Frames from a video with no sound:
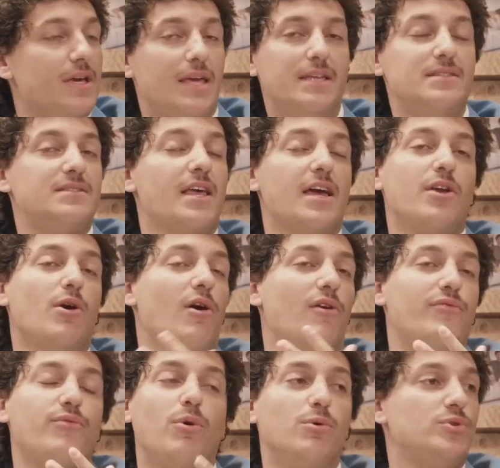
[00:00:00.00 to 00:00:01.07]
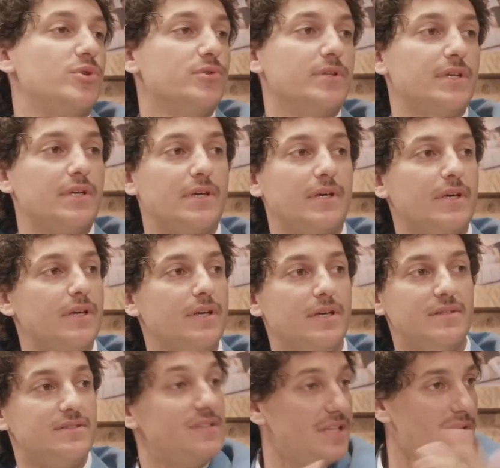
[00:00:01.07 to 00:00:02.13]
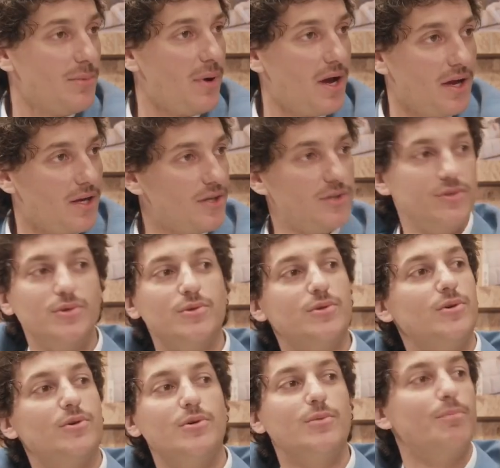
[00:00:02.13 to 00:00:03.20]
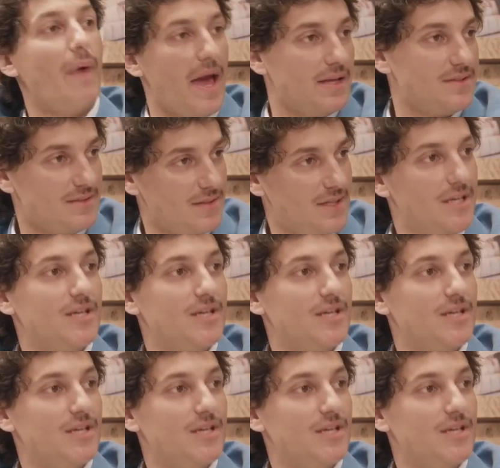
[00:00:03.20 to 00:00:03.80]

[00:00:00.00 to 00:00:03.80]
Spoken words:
Instead of go to the cinema, you bet.